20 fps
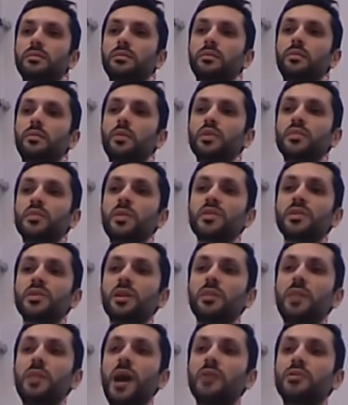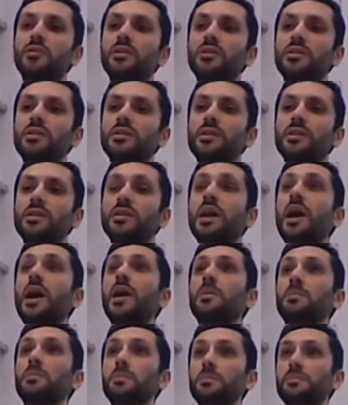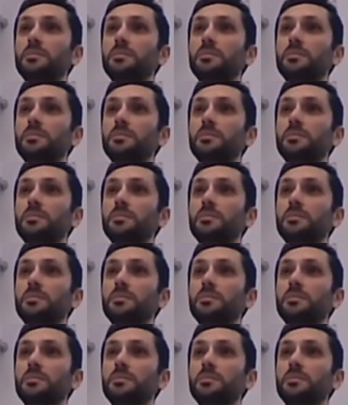What's special about it is the time